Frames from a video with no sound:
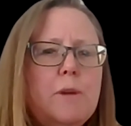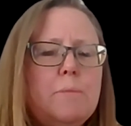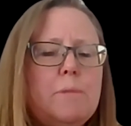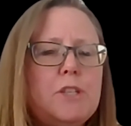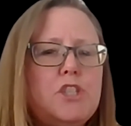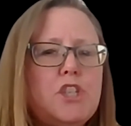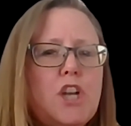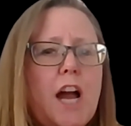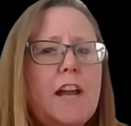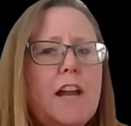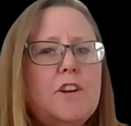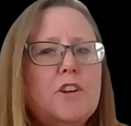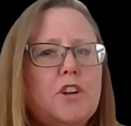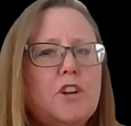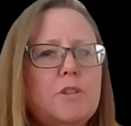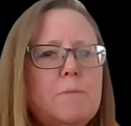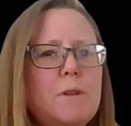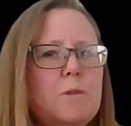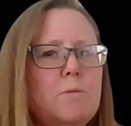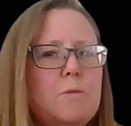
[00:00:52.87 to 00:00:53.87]
But John
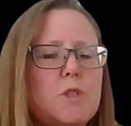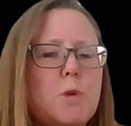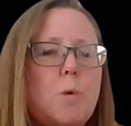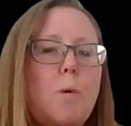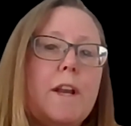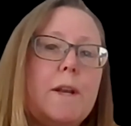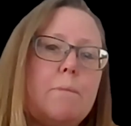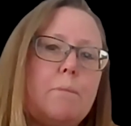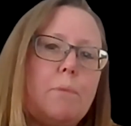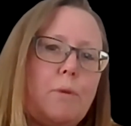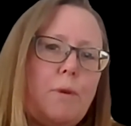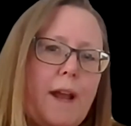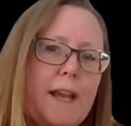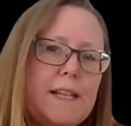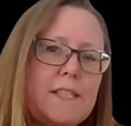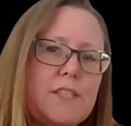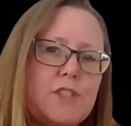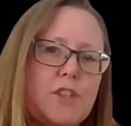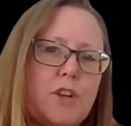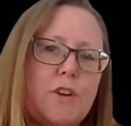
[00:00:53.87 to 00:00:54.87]
Herman was quite a
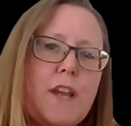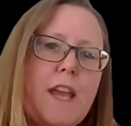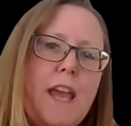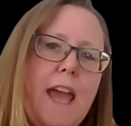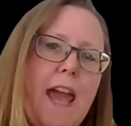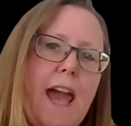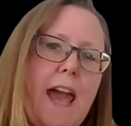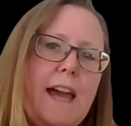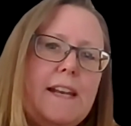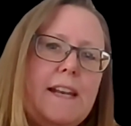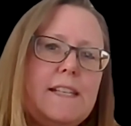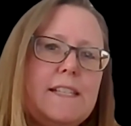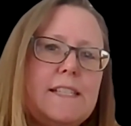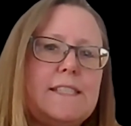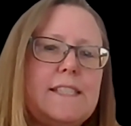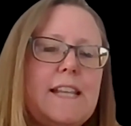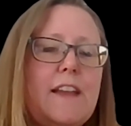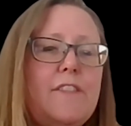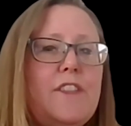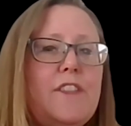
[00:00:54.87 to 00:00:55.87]
prankster, and it
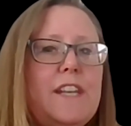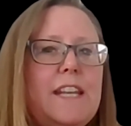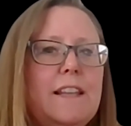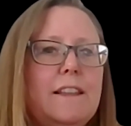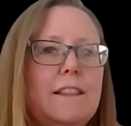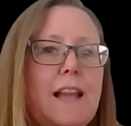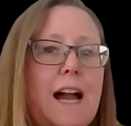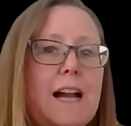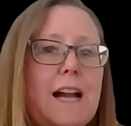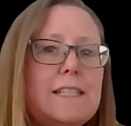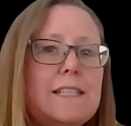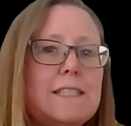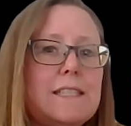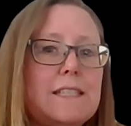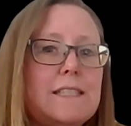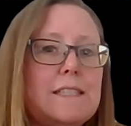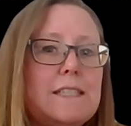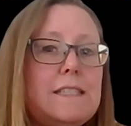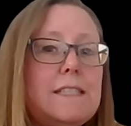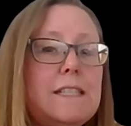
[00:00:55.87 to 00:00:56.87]
is said that he locked his
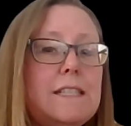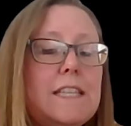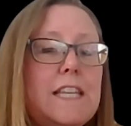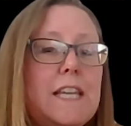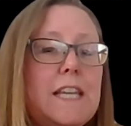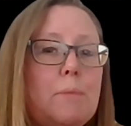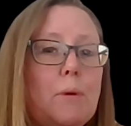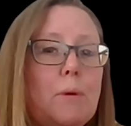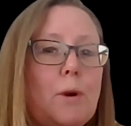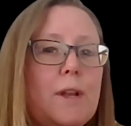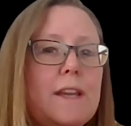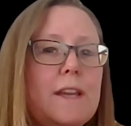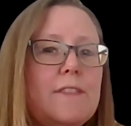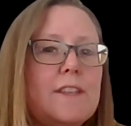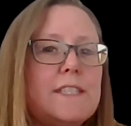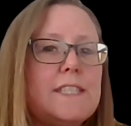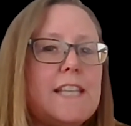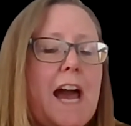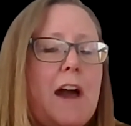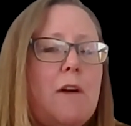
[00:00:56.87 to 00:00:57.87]
assistant keeper in
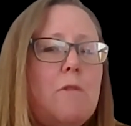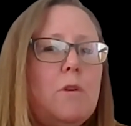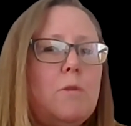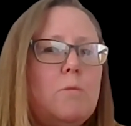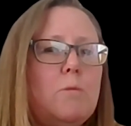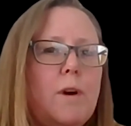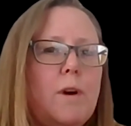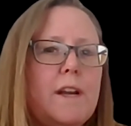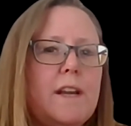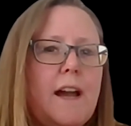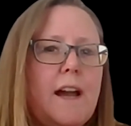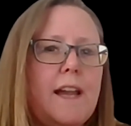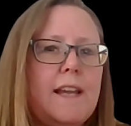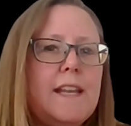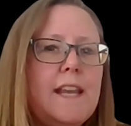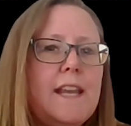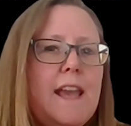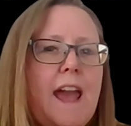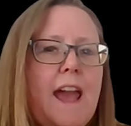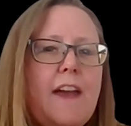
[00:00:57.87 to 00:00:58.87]
the tower one
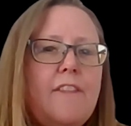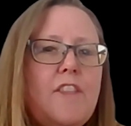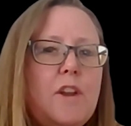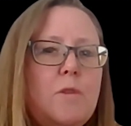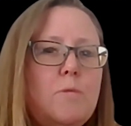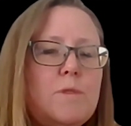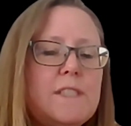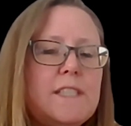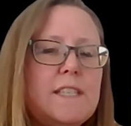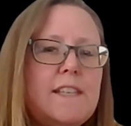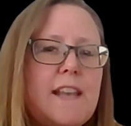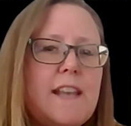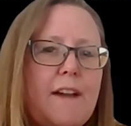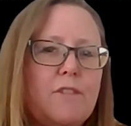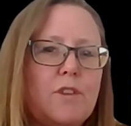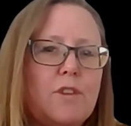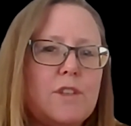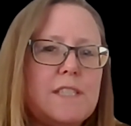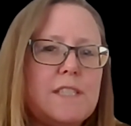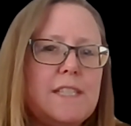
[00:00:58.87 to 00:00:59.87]
night and then was
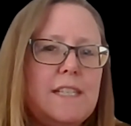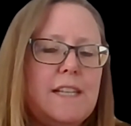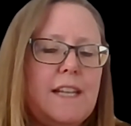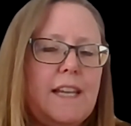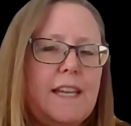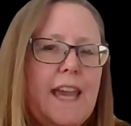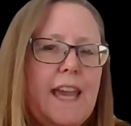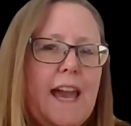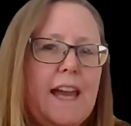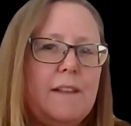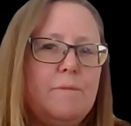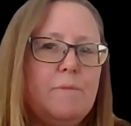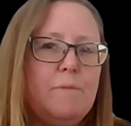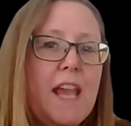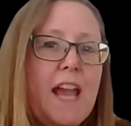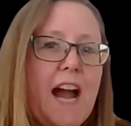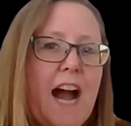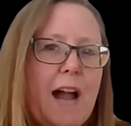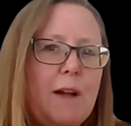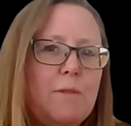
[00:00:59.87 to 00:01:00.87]
never seen again.
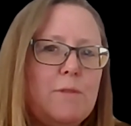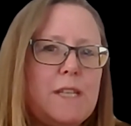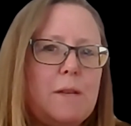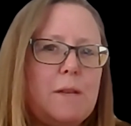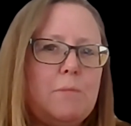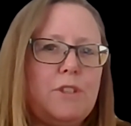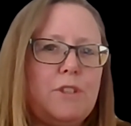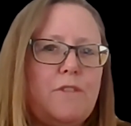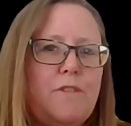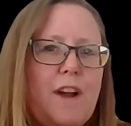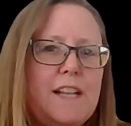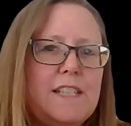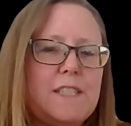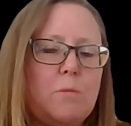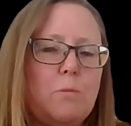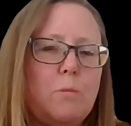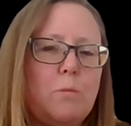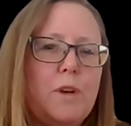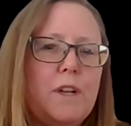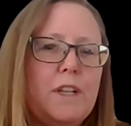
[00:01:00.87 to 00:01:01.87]
I was able to find
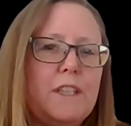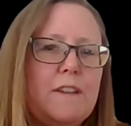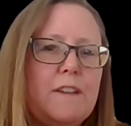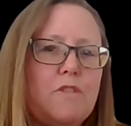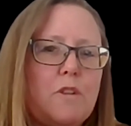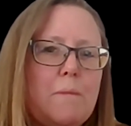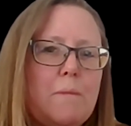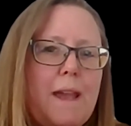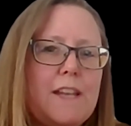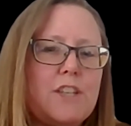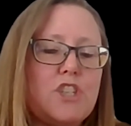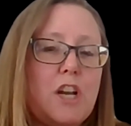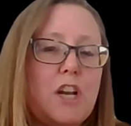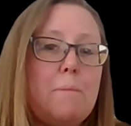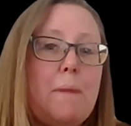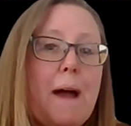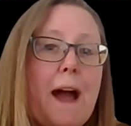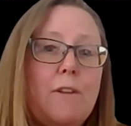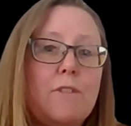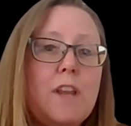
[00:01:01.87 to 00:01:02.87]
some real information
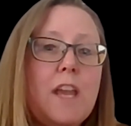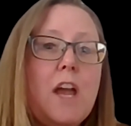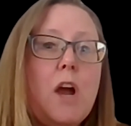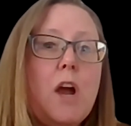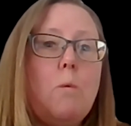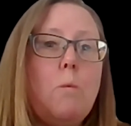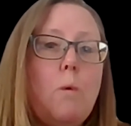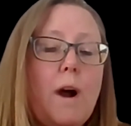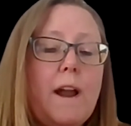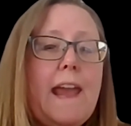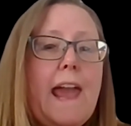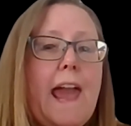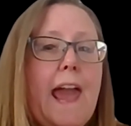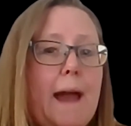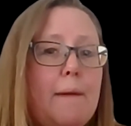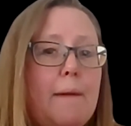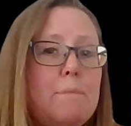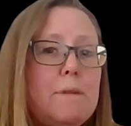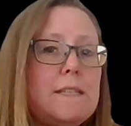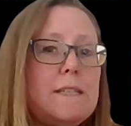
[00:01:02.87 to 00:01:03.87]
about what
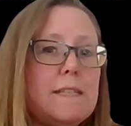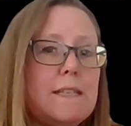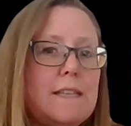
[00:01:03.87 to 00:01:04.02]
happened